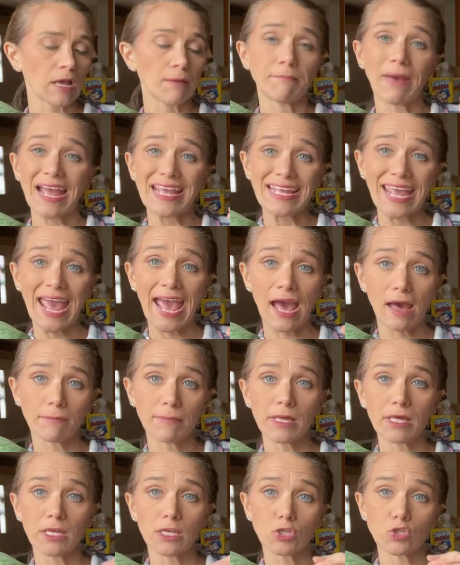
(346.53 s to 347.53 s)
my
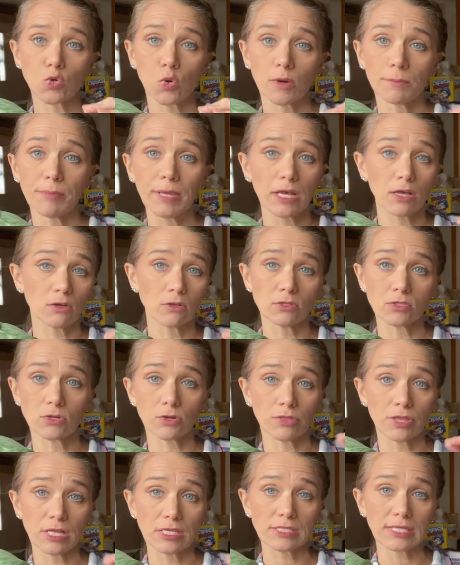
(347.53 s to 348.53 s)
cabbage or pickles
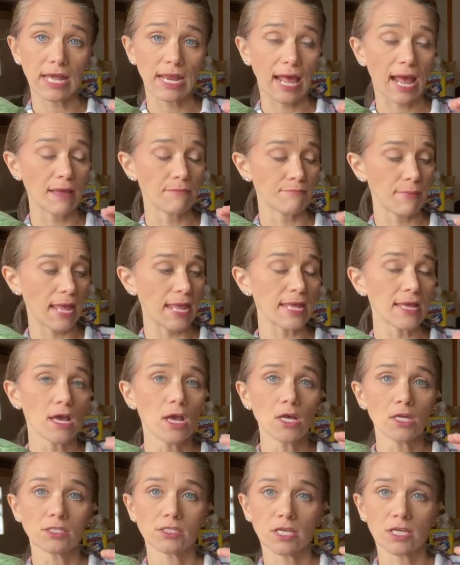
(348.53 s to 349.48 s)
or things that I make,